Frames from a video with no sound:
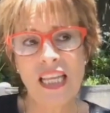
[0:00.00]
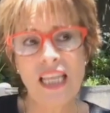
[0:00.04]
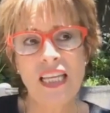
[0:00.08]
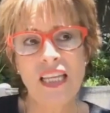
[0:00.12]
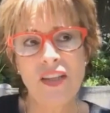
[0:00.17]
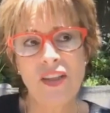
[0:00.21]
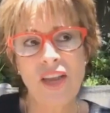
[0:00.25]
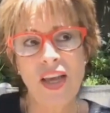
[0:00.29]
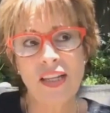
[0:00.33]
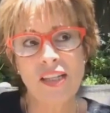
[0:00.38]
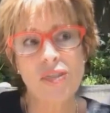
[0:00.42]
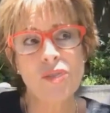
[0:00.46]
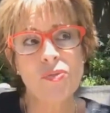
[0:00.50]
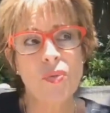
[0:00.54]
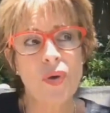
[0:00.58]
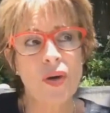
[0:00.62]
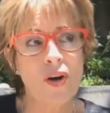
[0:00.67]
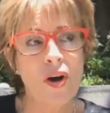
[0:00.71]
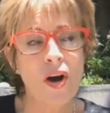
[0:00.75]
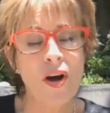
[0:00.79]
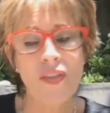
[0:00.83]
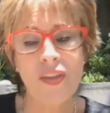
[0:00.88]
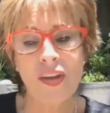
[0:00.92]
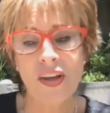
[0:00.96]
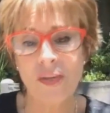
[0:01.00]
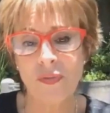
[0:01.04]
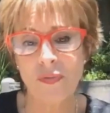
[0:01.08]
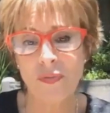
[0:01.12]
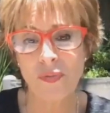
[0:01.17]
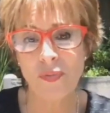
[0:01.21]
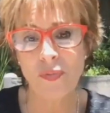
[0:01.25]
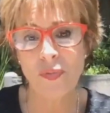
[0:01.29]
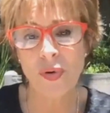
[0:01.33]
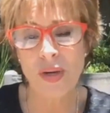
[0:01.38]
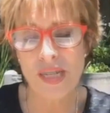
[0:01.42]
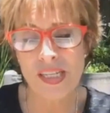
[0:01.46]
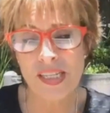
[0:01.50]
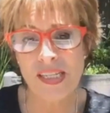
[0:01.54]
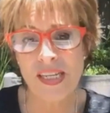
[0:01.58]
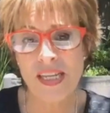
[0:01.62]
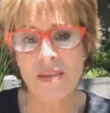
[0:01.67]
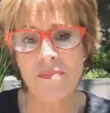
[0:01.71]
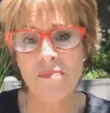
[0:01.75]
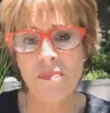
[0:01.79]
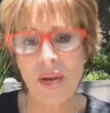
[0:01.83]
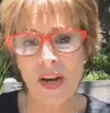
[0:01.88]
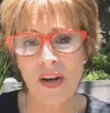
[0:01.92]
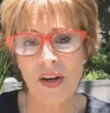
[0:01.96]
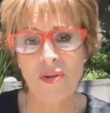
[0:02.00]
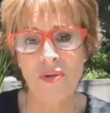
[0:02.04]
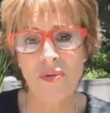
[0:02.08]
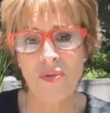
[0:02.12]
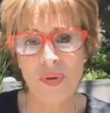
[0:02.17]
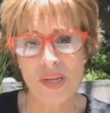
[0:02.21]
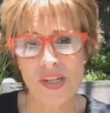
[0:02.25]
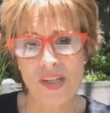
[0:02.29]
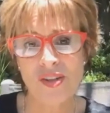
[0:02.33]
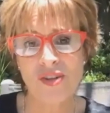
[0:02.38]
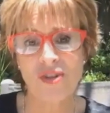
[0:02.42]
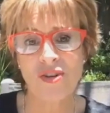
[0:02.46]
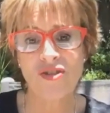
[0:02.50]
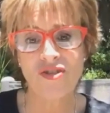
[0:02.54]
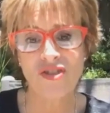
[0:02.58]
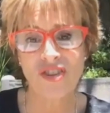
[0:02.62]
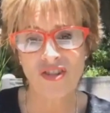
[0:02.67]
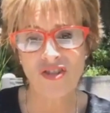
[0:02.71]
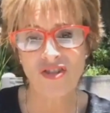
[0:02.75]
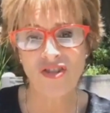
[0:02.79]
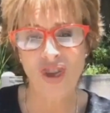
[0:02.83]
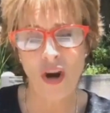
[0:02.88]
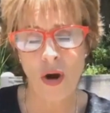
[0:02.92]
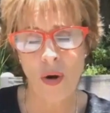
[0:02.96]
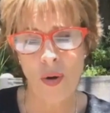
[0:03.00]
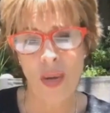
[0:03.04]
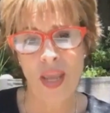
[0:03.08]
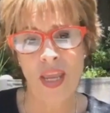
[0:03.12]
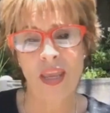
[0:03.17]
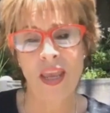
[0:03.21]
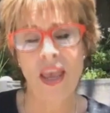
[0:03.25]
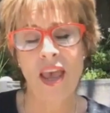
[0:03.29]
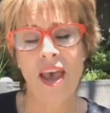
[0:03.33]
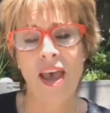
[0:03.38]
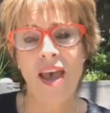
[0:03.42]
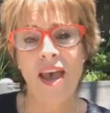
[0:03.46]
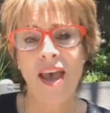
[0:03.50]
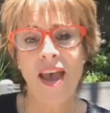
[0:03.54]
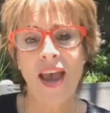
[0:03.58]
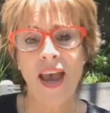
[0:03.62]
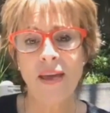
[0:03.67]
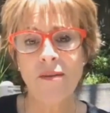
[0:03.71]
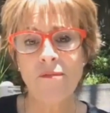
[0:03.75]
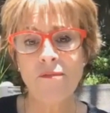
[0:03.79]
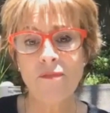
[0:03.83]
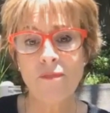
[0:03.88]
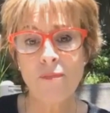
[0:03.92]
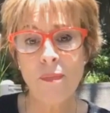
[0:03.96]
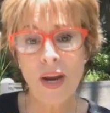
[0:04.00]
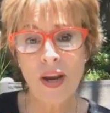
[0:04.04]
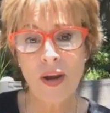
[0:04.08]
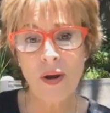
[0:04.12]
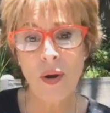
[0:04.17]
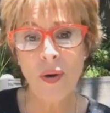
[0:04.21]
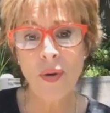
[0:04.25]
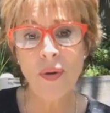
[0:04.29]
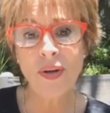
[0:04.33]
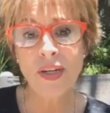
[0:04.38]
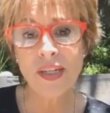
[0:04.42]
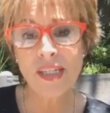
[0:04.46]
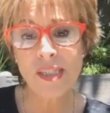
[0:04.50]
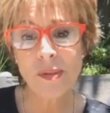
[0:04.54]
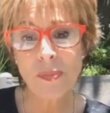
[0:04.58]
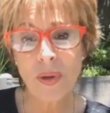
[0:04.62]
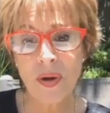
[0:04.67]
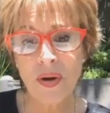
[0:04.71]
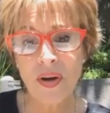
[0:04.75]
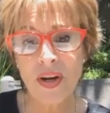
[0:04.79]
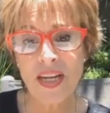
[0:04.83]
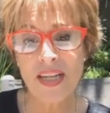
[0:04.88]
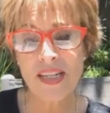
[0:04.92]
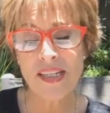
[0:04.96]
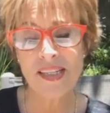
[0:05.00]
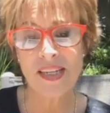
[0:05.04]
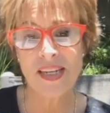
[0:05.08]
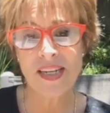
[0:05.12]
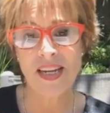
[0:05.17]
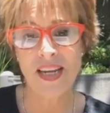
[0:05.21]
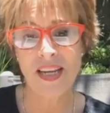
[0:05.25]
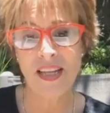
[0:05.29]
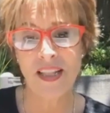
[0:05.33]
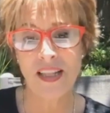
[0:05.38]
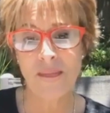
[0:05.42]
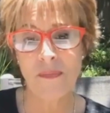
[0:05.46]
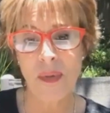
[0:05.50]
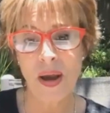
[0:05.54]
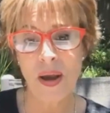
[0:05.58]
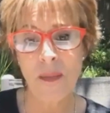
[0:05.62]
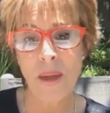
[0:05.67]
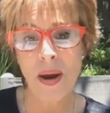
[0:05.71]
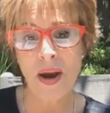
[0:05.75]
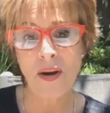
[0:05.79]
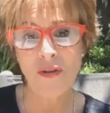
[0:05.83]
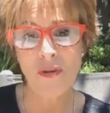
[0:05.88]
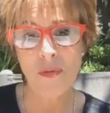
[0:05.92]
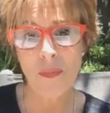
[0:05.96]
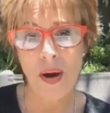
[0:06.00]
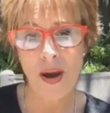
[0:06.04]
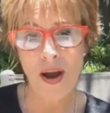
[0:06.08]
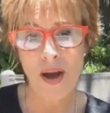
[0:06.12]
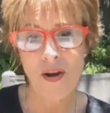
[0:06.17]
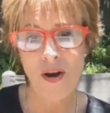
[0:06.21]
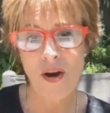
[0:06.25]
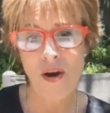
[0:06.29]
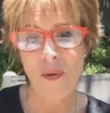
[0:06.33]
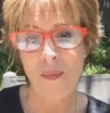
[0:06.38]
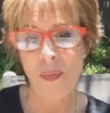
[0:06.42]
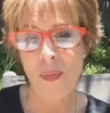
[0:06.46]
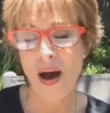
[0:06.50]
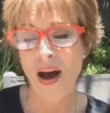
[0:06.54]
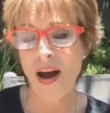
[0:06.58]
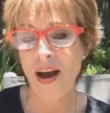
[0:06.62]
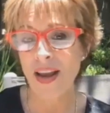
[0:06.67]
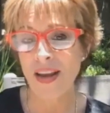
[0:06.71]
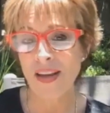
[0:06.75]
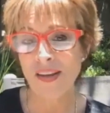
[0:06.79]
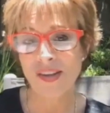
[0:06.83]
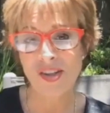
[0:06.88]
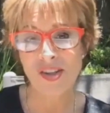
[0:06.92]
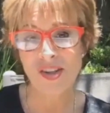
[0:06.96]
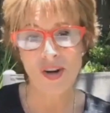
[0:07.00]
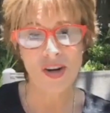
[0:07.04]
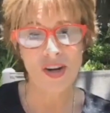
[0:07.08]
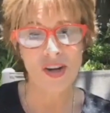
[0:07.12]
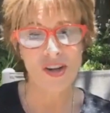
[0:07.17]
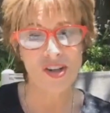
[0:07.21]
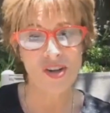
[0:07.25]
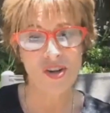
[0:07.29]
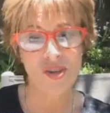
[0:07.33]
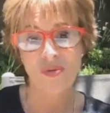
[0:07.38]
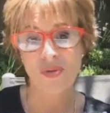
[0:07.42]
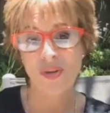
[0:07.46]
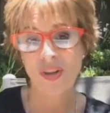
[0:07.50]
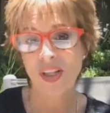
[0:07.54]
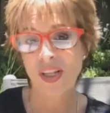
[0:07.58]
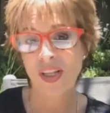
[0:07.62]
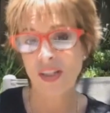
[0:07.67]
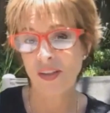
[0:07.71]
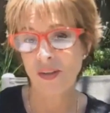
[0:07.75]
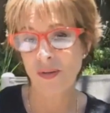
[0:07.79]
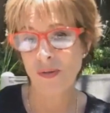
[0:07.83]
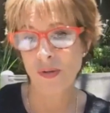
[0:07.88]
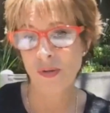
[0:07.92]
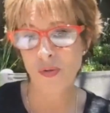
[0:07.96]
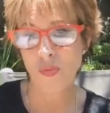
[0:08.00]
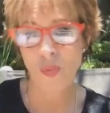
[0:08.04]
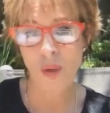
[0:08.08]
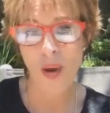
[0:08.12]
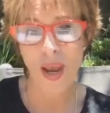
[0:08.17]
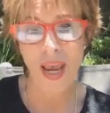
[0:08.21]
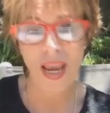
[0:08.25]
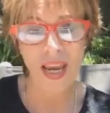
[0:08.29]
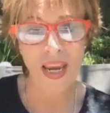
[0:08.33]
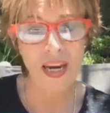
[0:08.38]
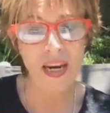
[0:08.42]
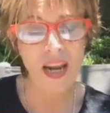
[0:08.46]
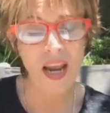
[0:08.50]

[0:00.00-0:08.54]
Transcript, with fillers: that's what all the recent medical research is showing. And my own experience in healing my microbiome, I started to really lose weight.